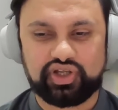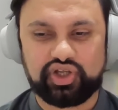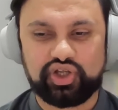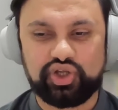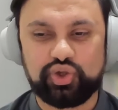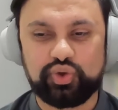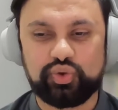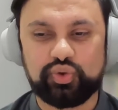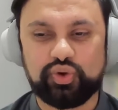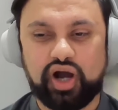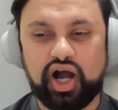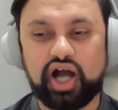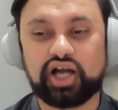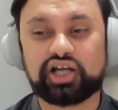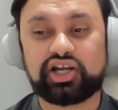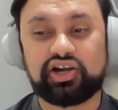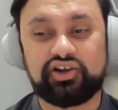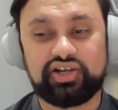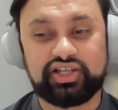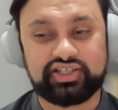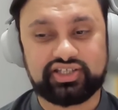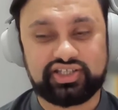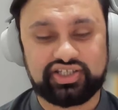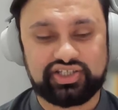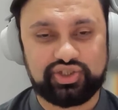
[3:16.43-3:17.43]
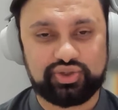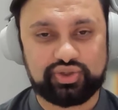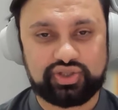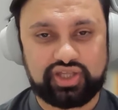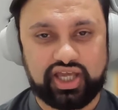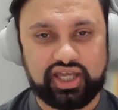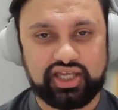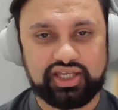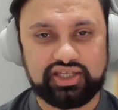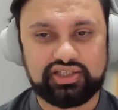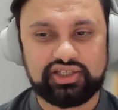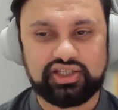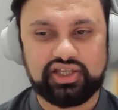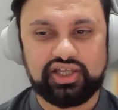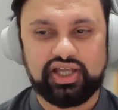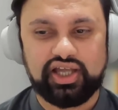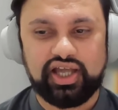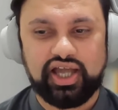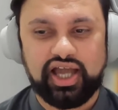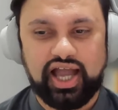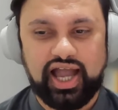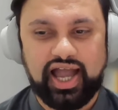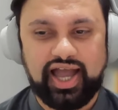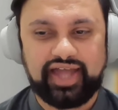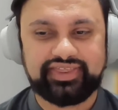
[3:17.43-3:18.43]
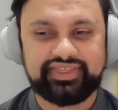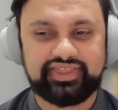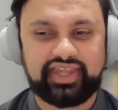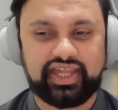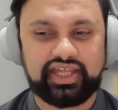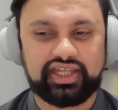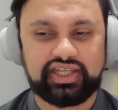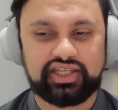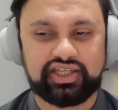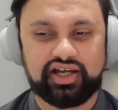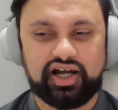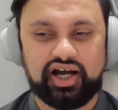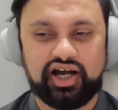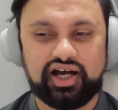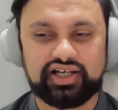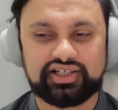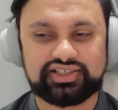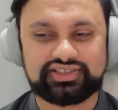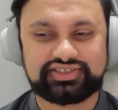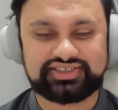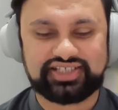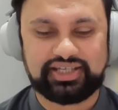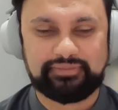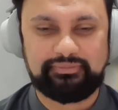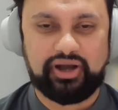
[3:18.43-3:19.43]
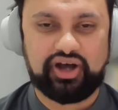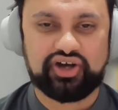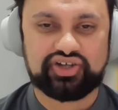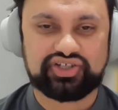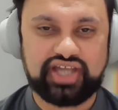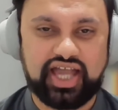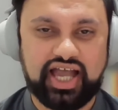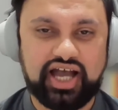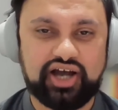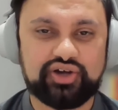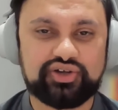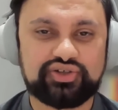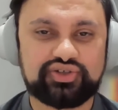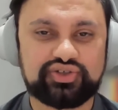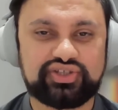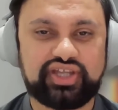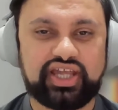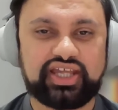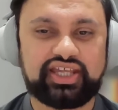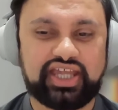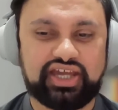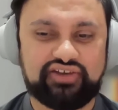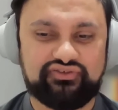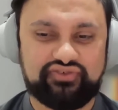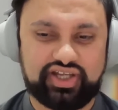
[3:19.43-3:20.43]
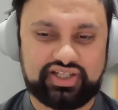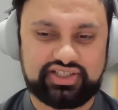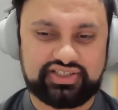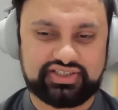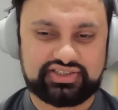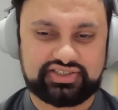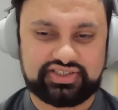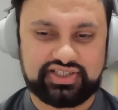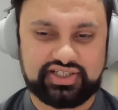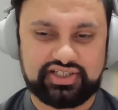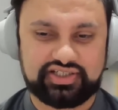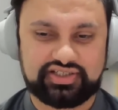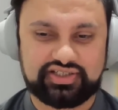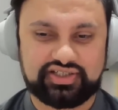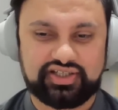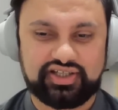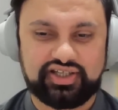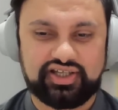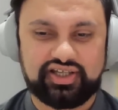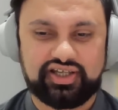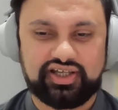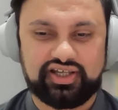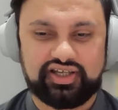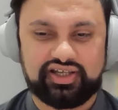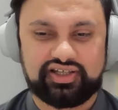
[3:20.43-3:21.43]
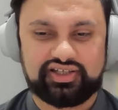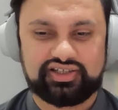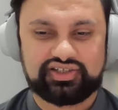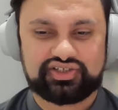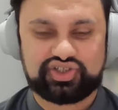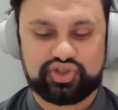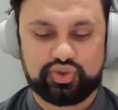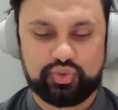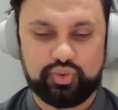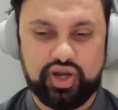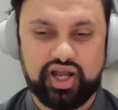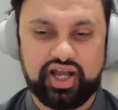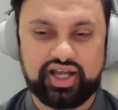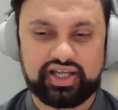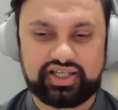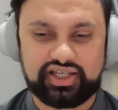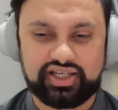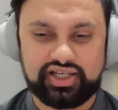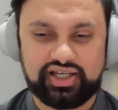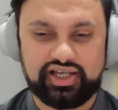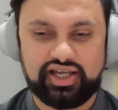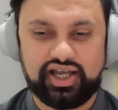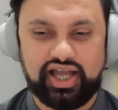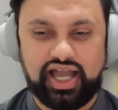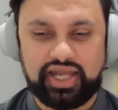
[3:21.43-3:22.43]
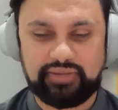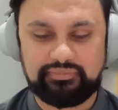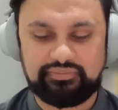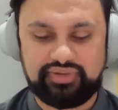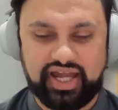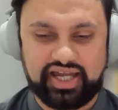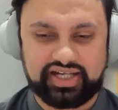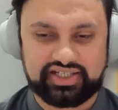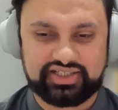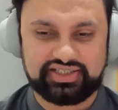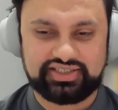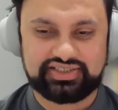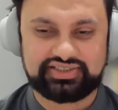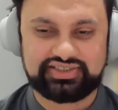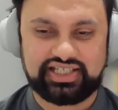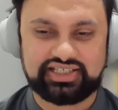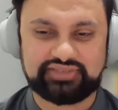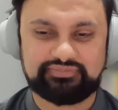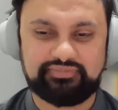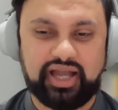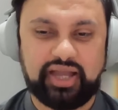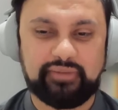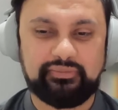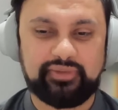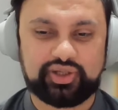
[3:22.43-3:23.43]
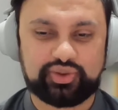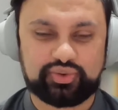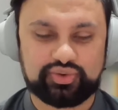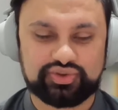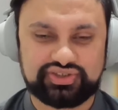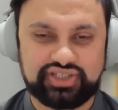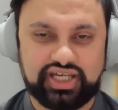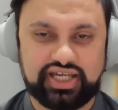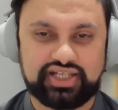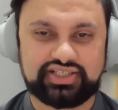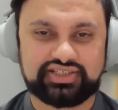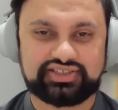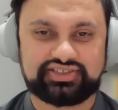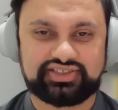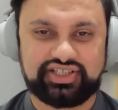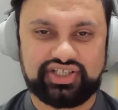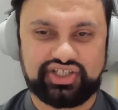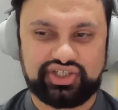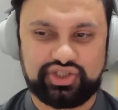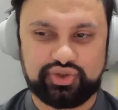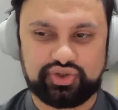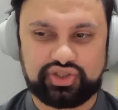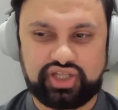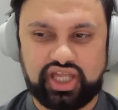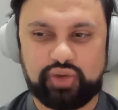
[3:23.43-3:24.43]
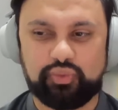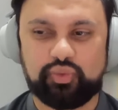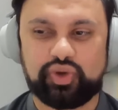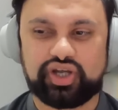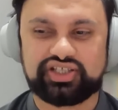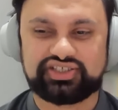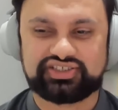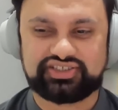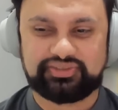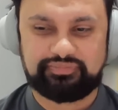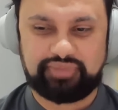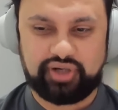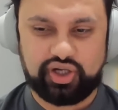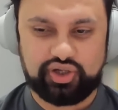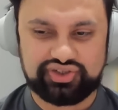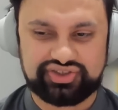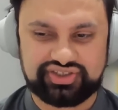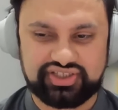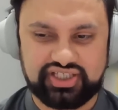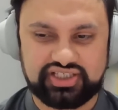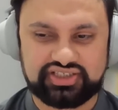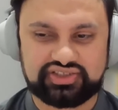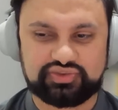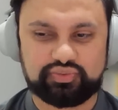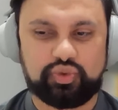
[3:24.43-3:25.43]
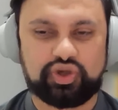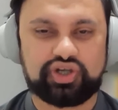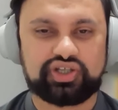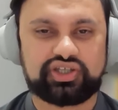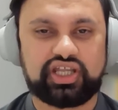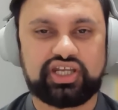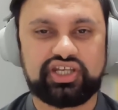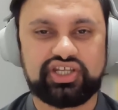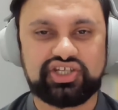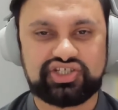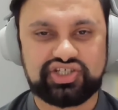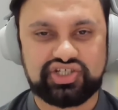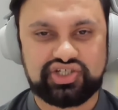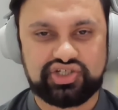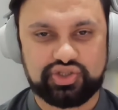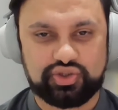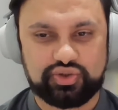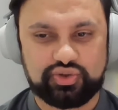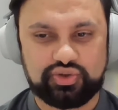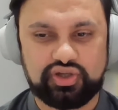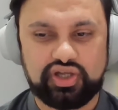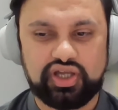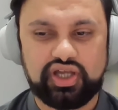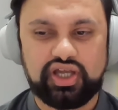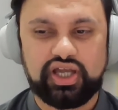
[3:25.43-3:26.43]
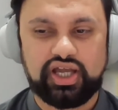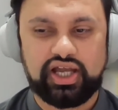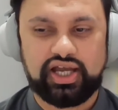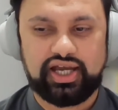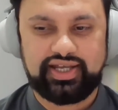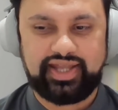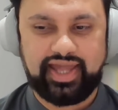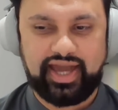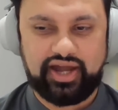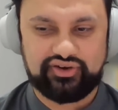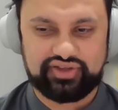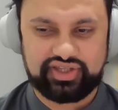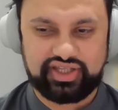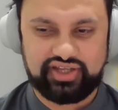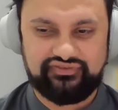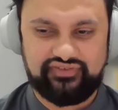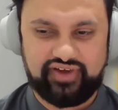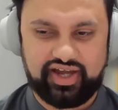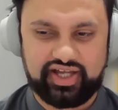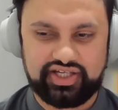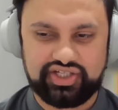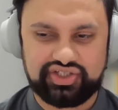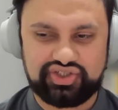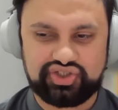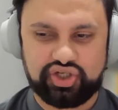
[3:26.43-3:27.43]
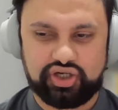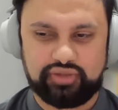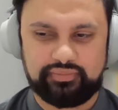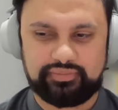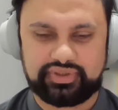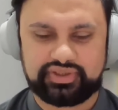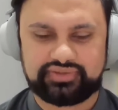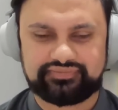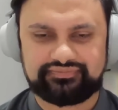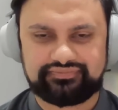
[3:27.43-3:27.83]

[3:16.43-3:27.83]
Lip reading: who aren't currently in the UK, and they ask about how do they get registered to work and practice as biomedical scientists in the UK. What is the process? What they need to do, and how do they find a job?